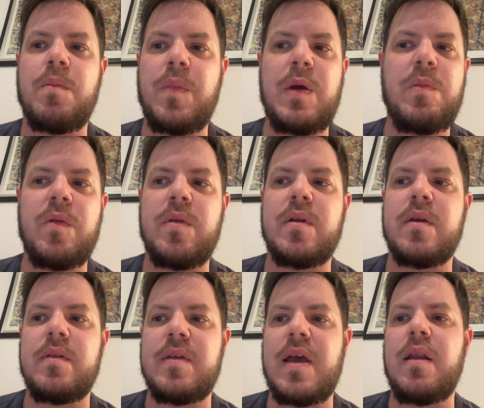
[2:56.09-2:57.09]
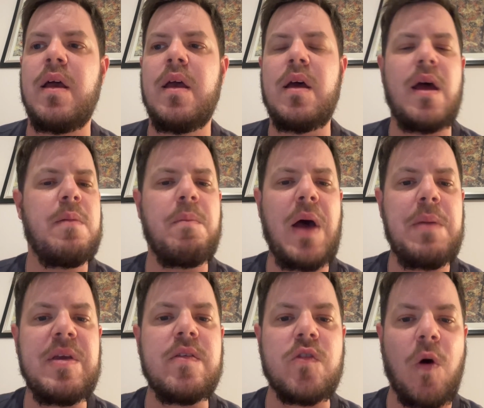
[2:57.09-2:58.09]
people that are dead, and
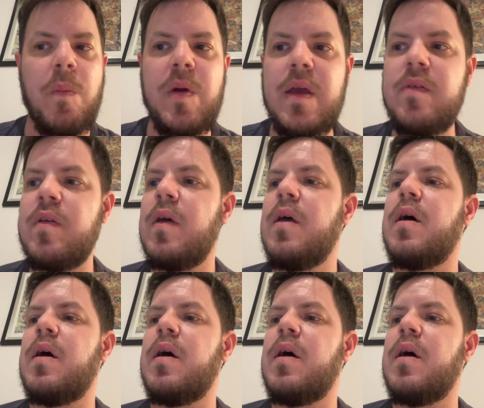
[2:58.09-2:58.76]
maybe zombies.